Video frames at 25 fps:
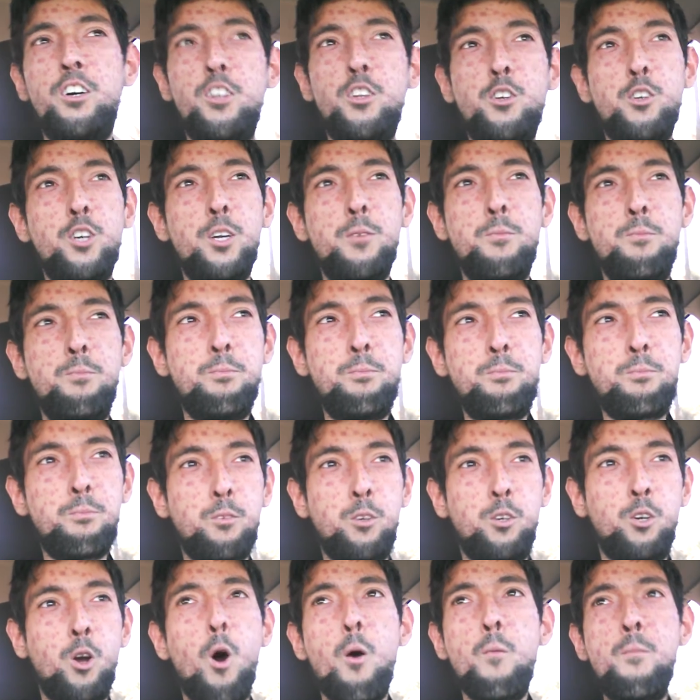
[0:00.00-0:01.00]
You could
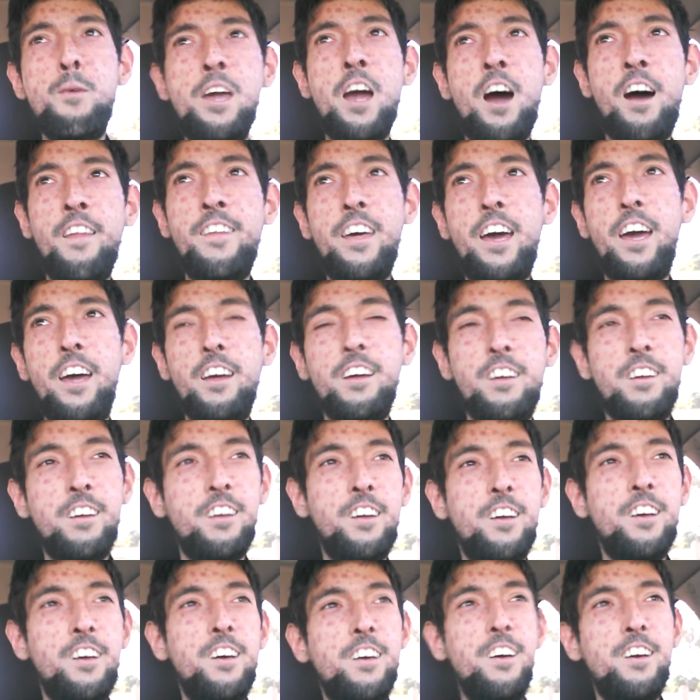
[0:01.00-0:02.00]
go beyond that,
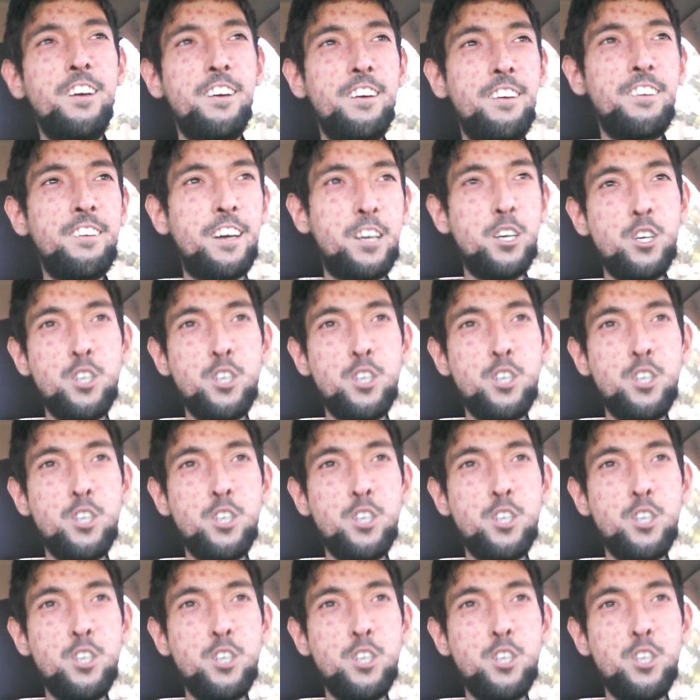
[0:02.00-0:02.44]
and